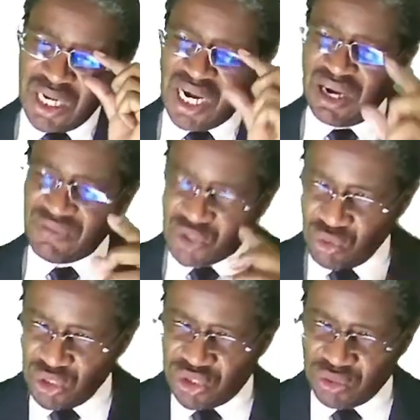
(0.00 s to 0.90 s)
I have
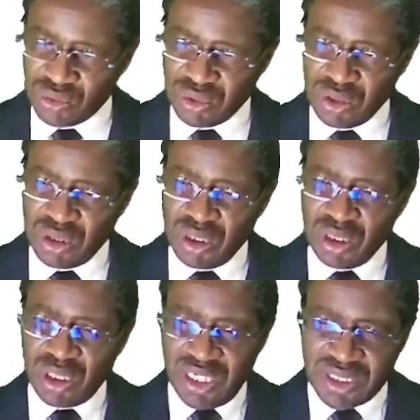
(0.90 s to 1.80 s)
told you,
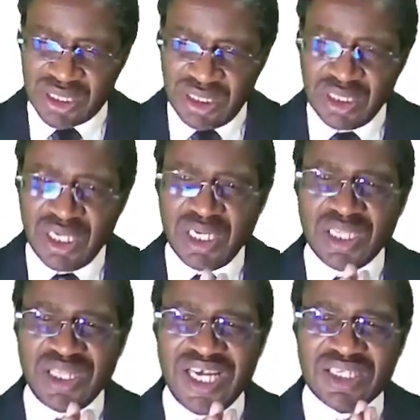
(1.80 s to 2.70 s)
listen,
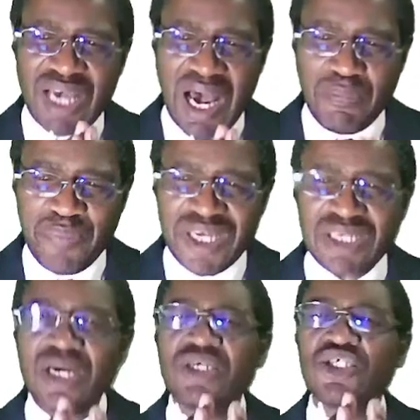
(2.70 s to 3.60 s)
this happened
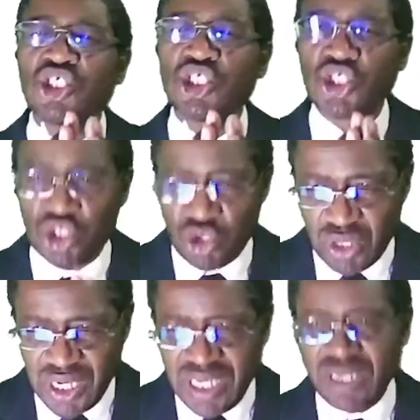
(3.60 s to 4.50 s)

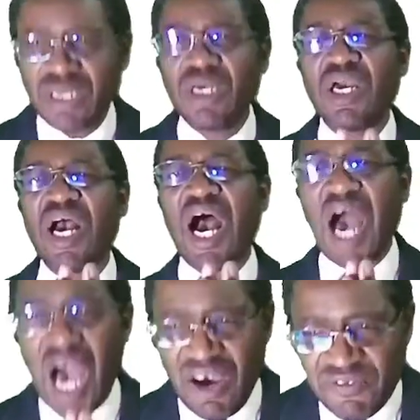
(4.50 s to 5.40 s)
shortly
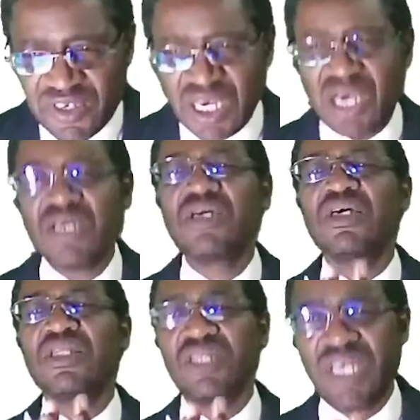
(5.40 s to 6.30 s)
after
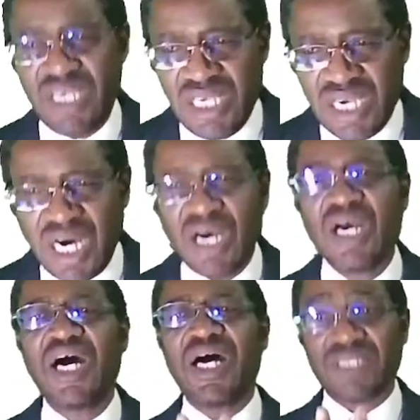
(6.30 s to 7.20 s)
the year
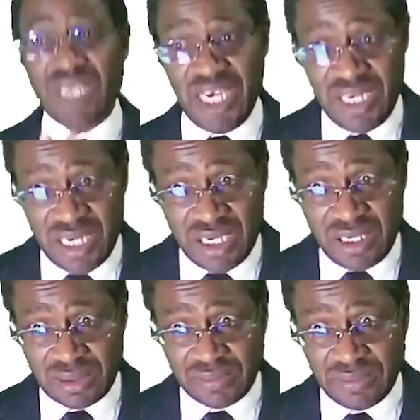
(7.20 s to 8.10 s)
has ended.
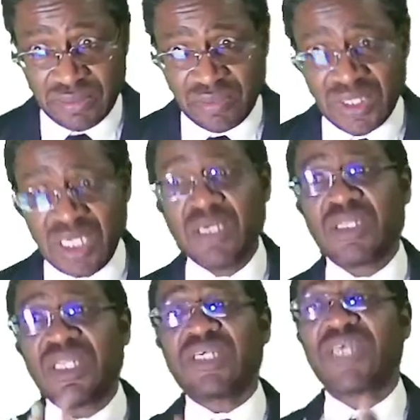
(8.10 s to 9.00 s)

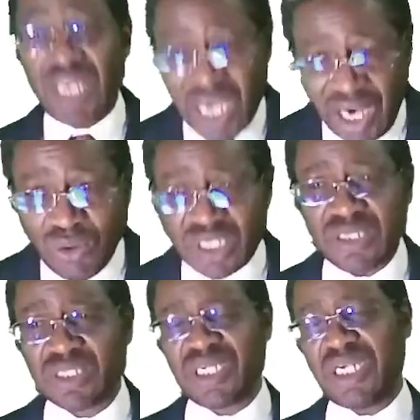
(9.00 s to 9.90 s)
There is an accounting
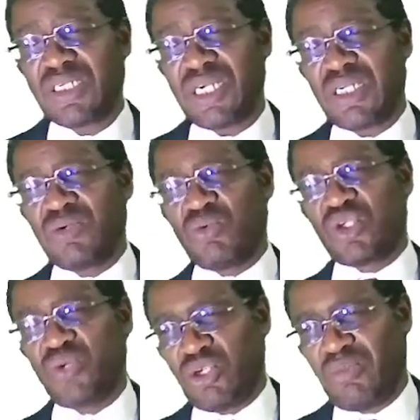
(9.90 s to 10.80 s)
standard which
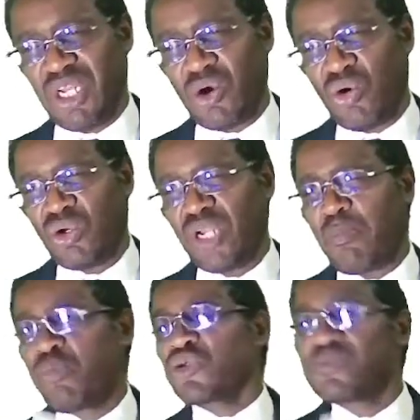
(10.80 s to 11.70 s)
we normally call a
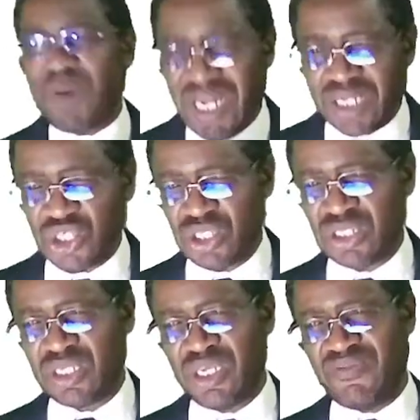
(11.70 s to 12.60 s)
post-balance
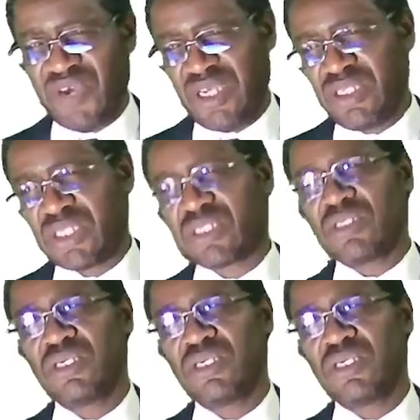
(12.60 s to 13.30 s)
sheet events,